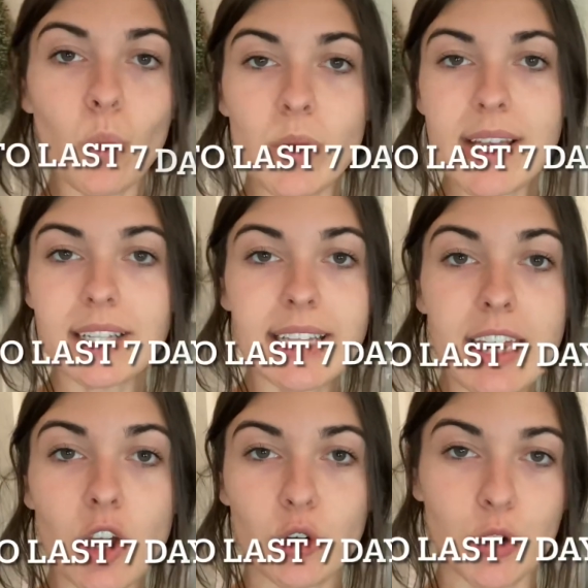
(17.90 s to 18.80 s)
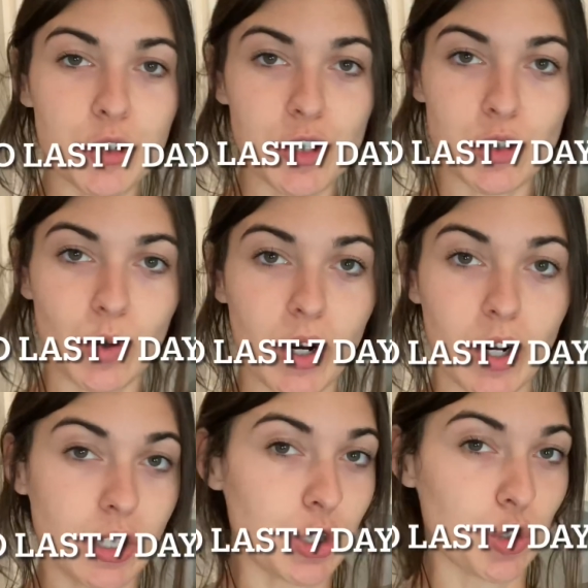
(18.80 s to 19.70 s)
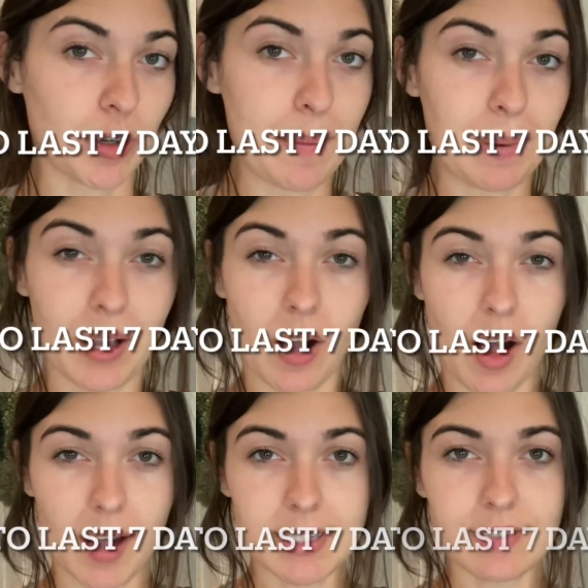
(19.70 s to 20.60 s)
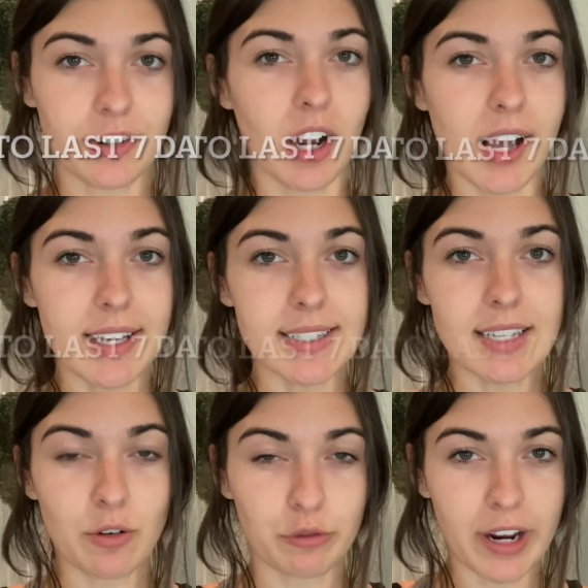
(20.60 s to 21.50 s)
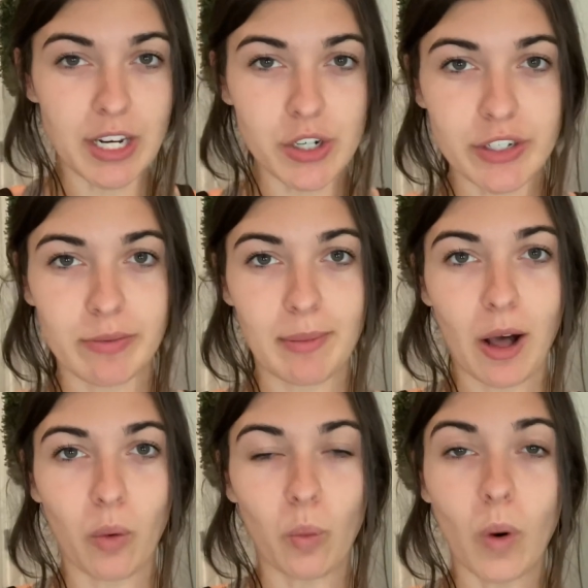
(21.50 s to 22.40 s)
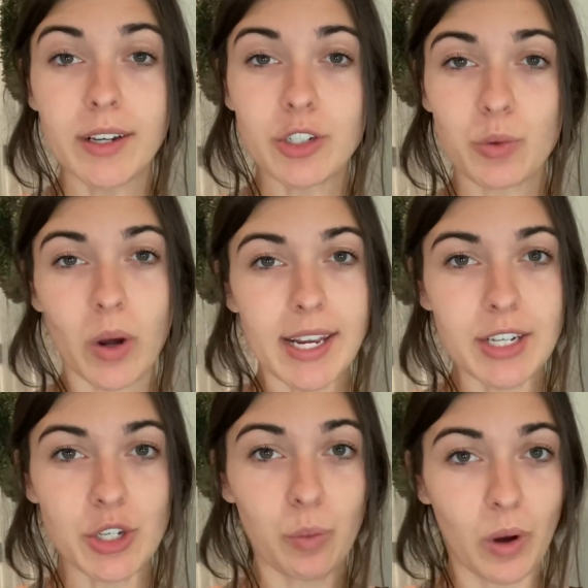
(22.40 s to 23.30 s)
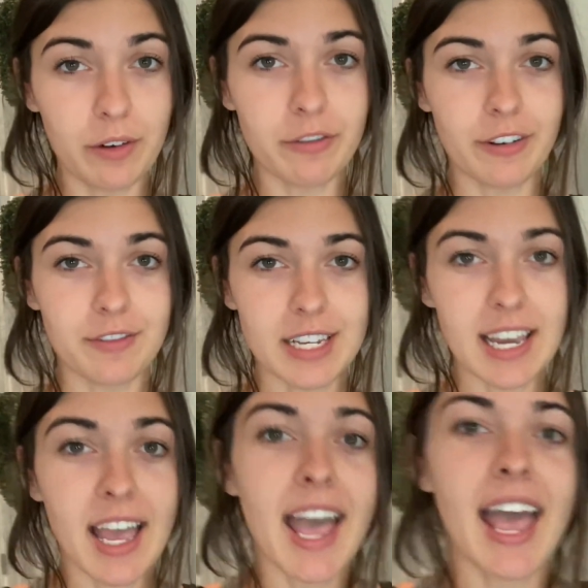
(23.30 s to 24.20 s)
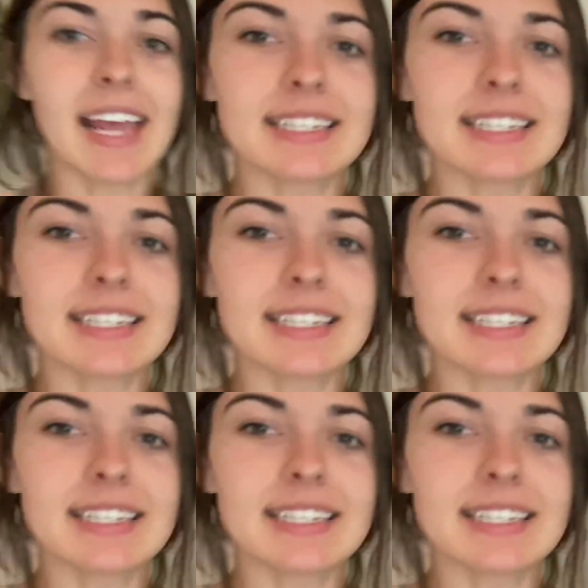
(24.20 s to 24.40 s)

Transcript: weekly grocery store trip cost for us ranges from about $120 to $150 and